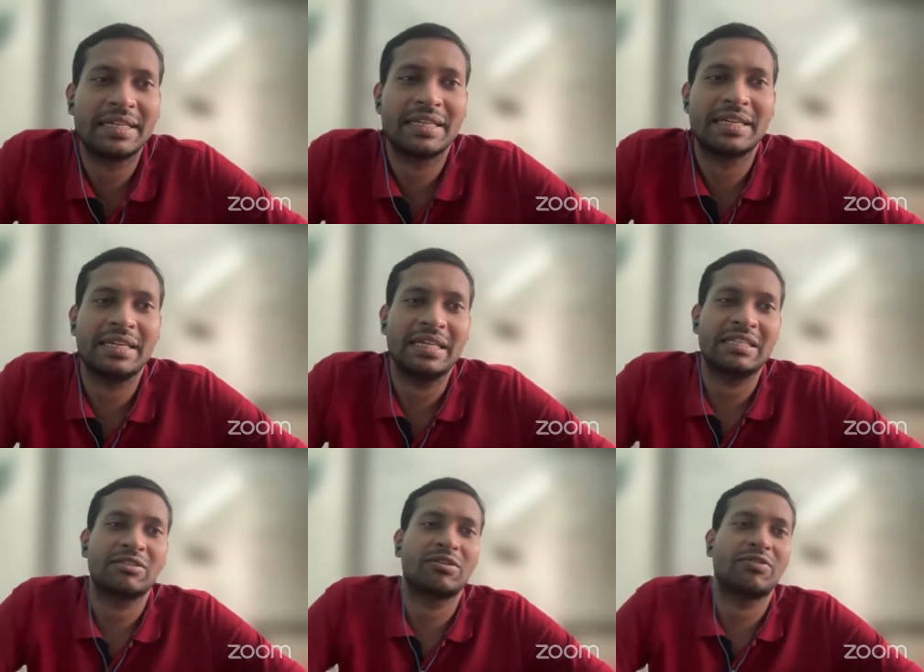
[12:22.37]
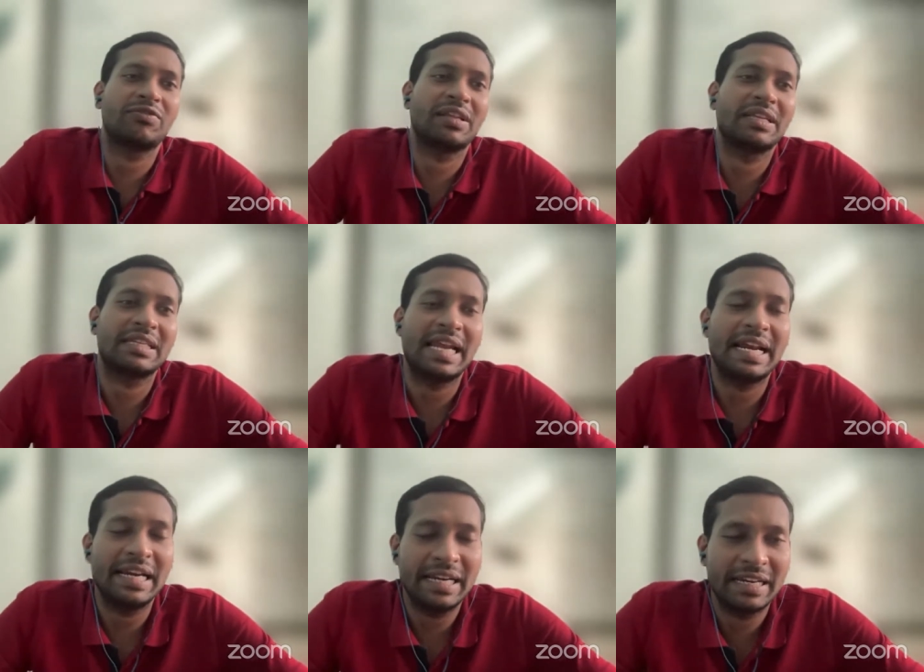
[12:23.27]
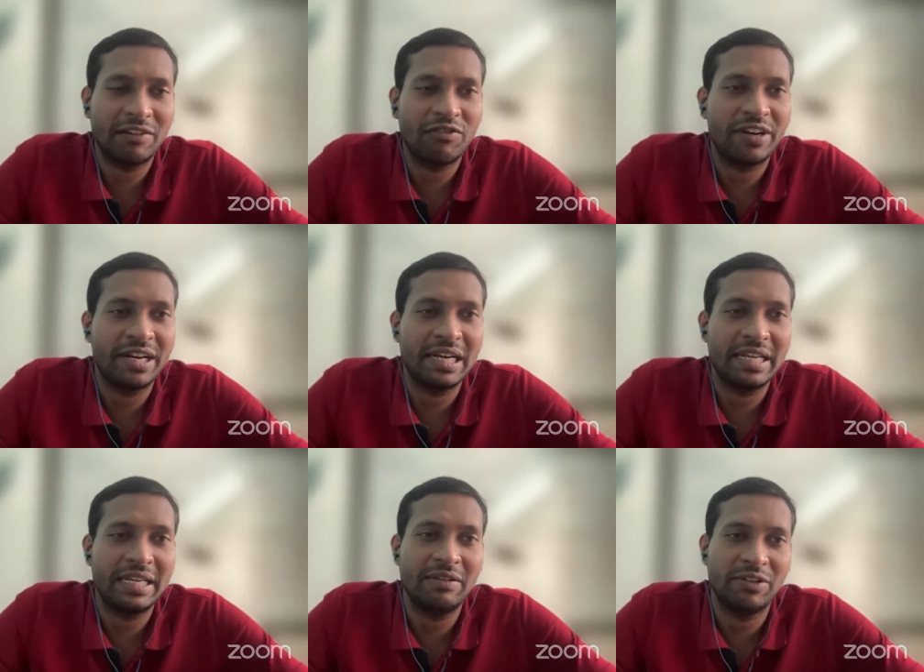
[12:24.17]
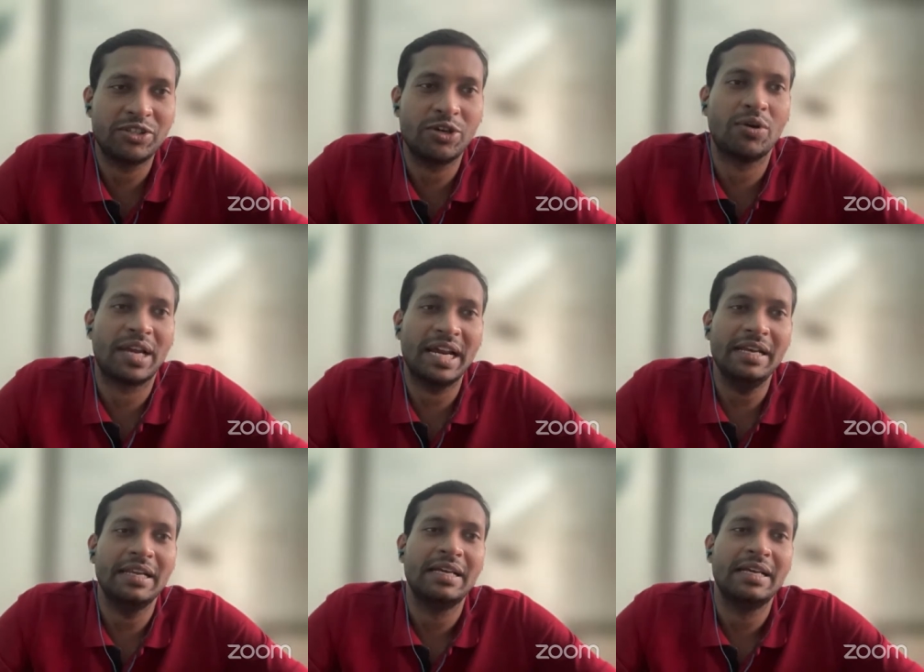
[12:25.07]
it's sort of slightly differently one should look at.